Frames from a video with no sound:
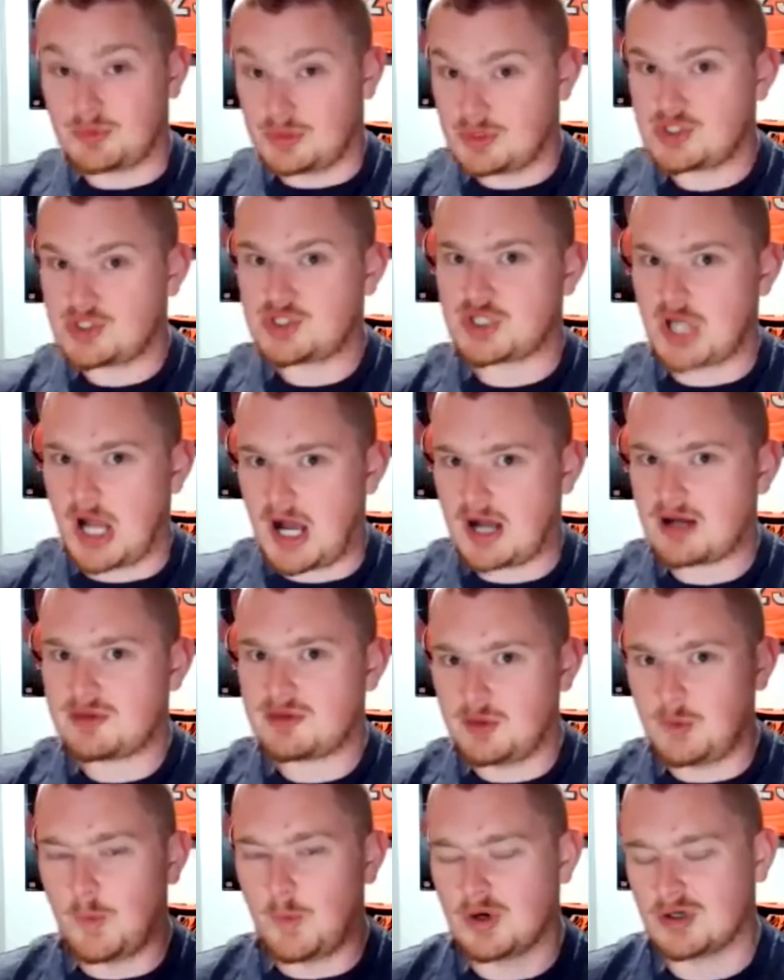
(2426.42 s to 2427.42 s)
shock
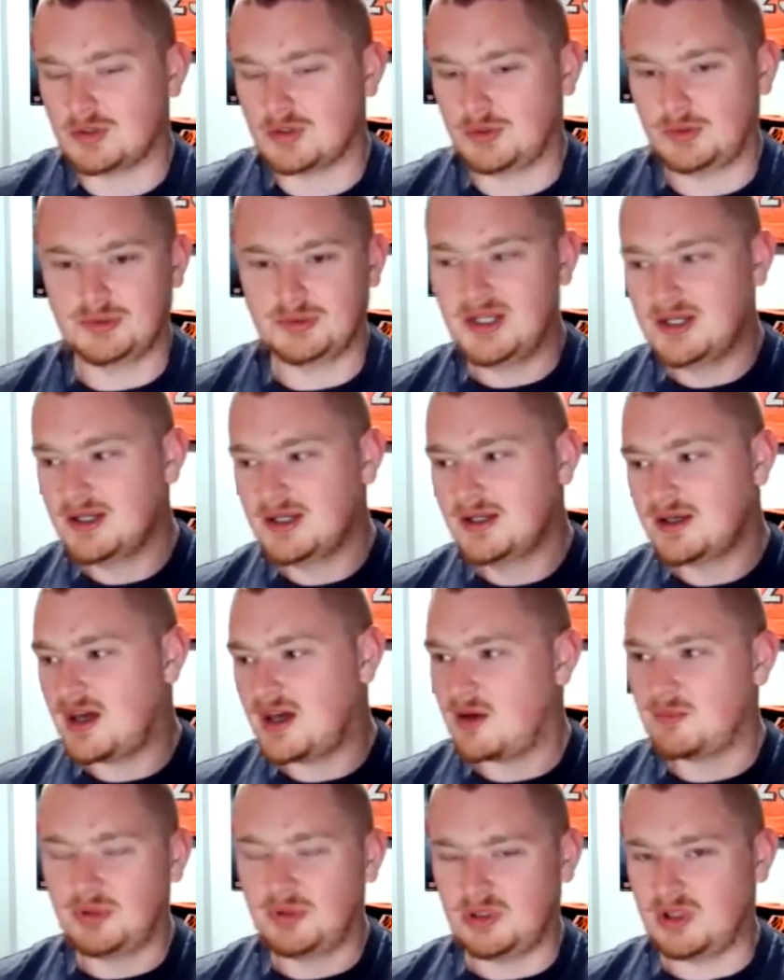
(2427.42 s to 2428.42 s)
the world
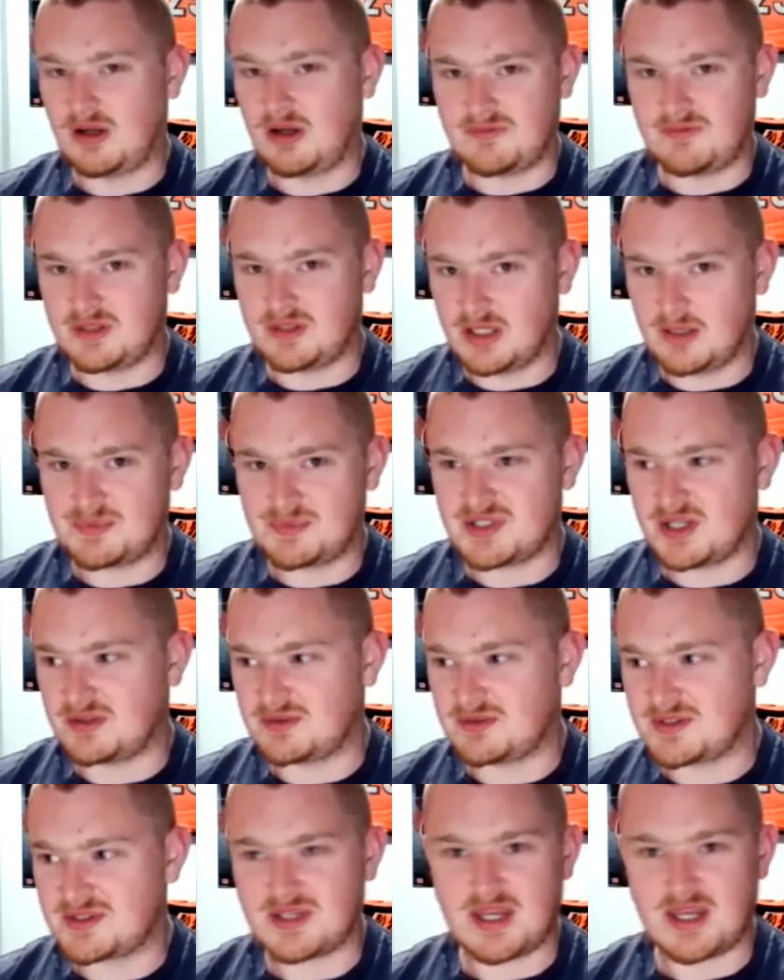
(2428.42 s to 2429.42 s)
and pull off the upset
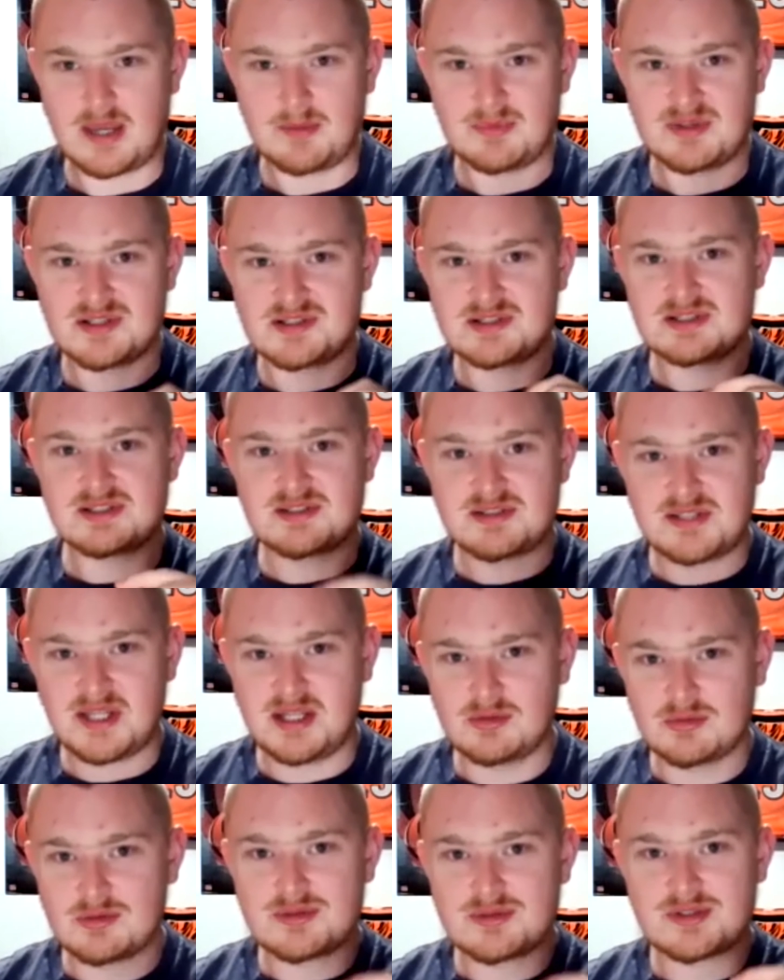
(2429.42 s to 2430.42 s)
in this game because the
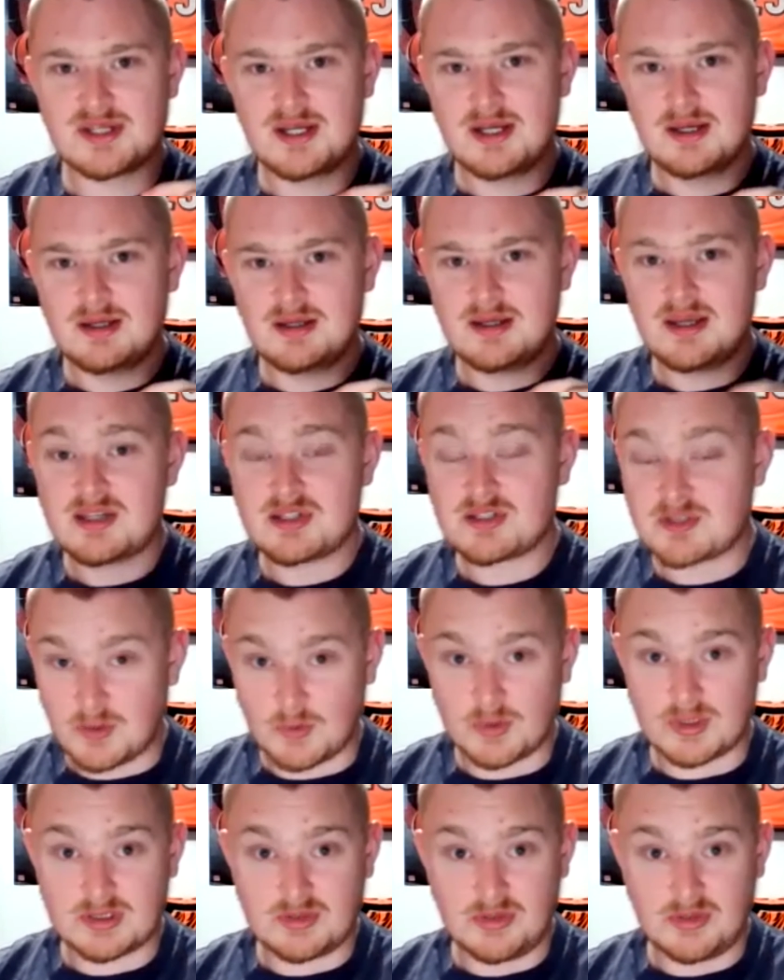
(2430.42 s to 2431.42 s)
Steelers
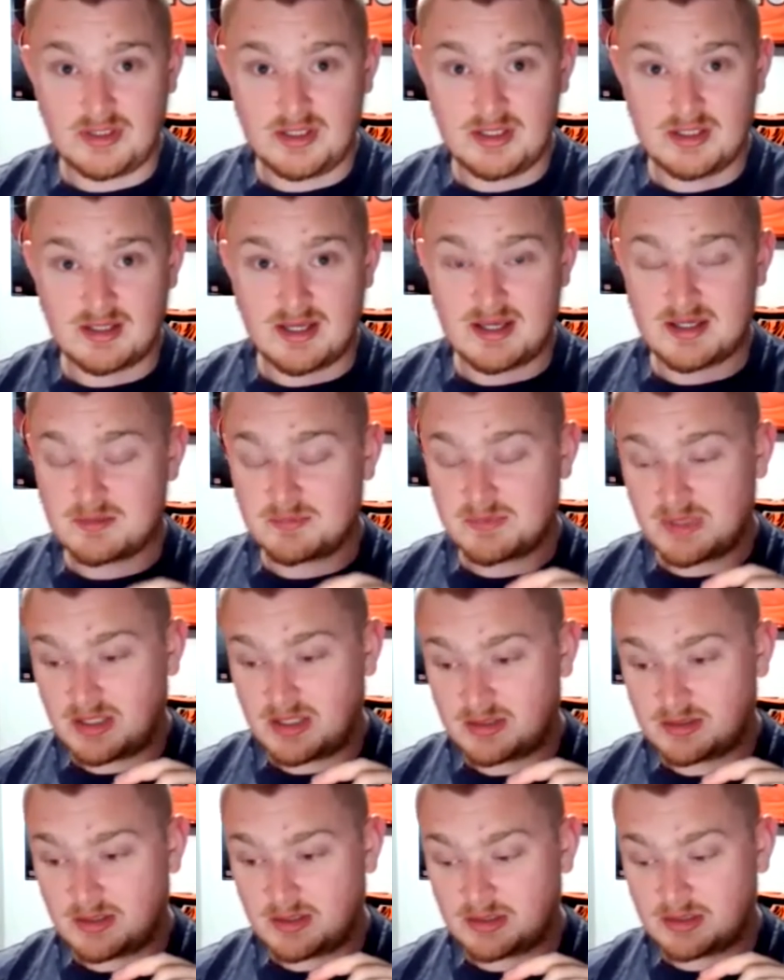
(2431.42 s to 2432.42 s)
historically
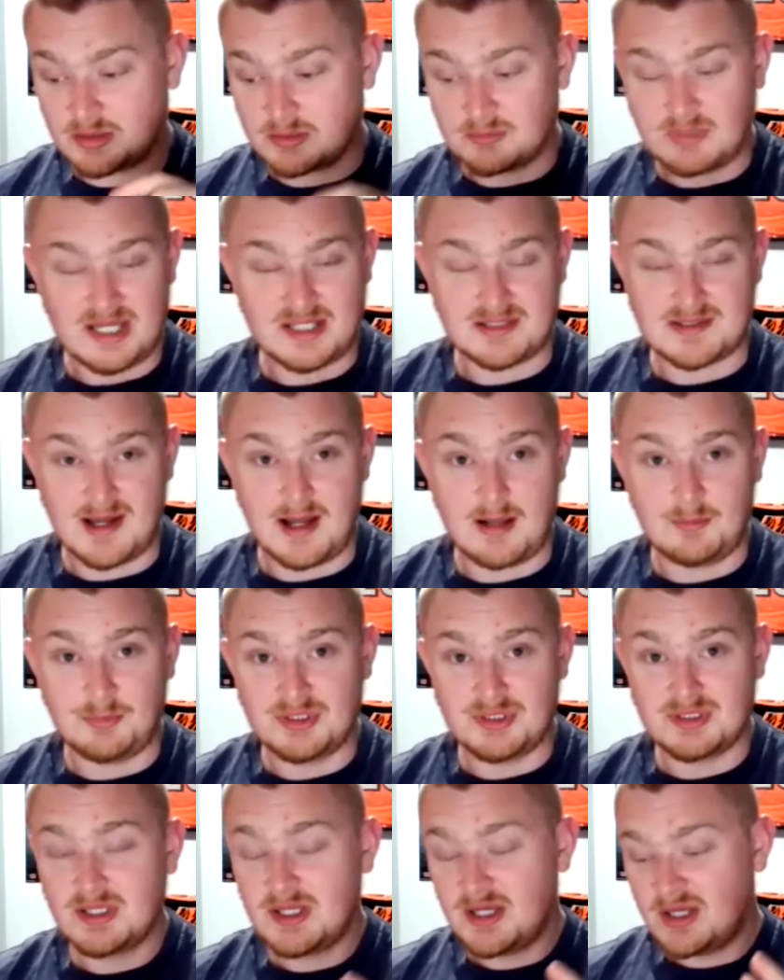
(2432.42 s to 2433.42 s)
under Mike
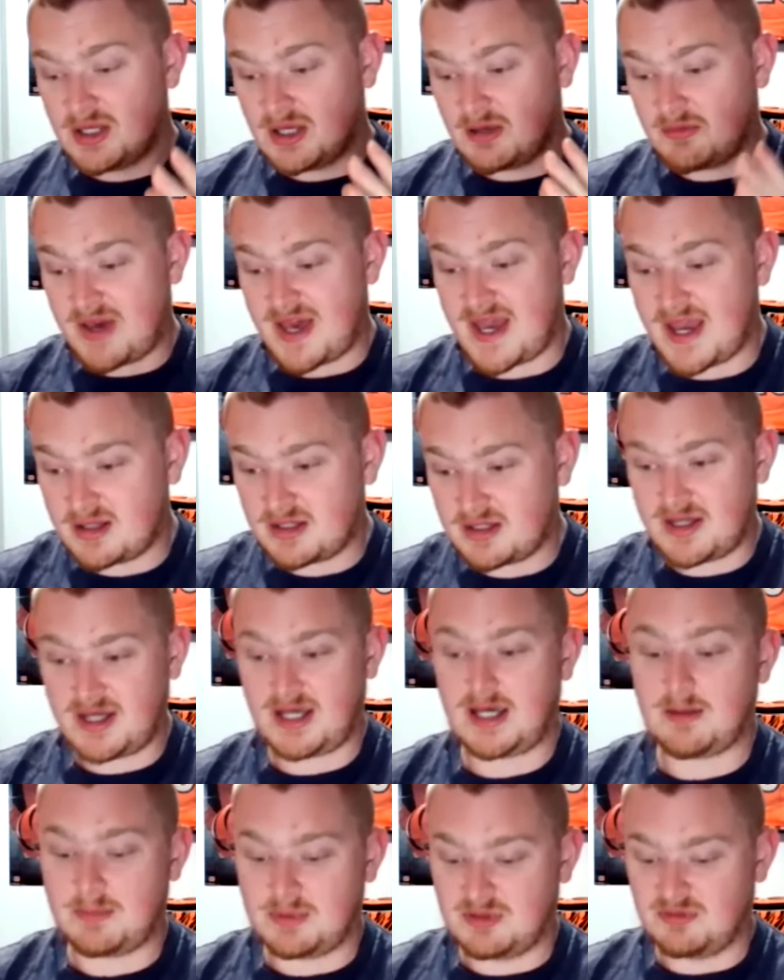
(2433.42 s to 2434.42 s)
Tomlin have had a
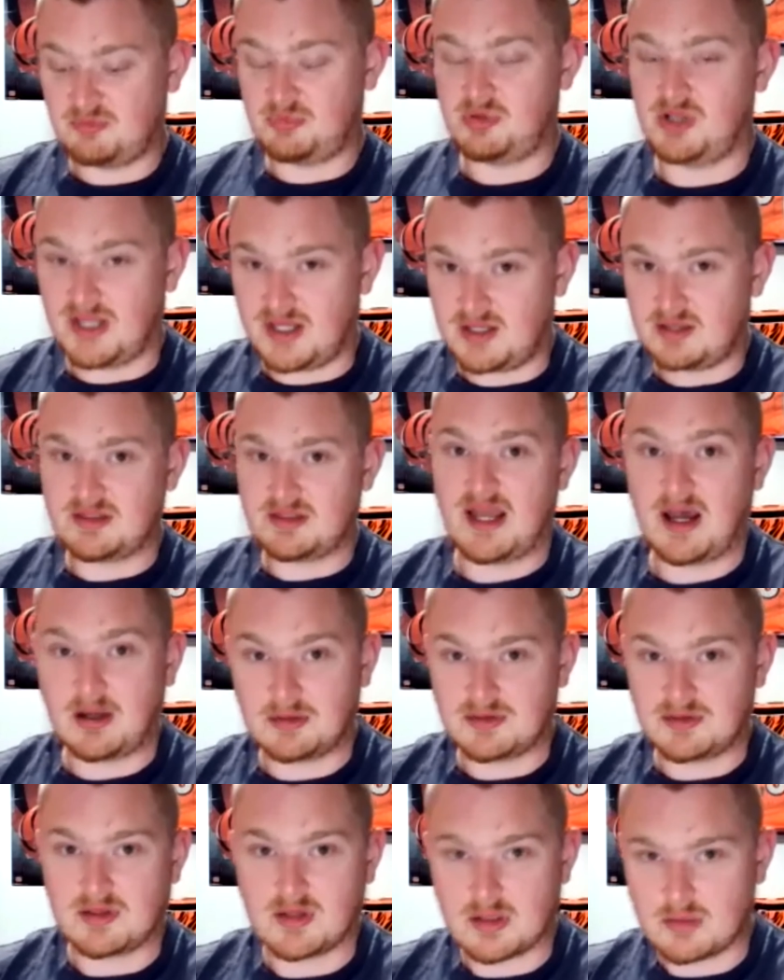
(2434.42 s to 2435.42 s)
habit of playing down
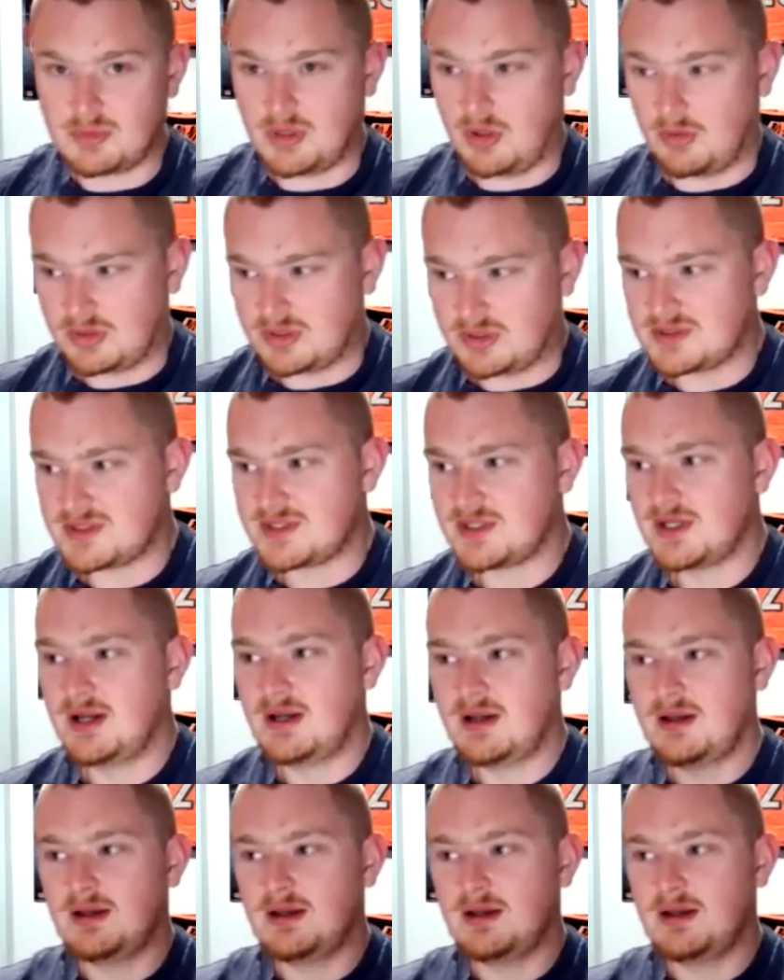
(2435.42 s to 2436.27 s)
to their opponents.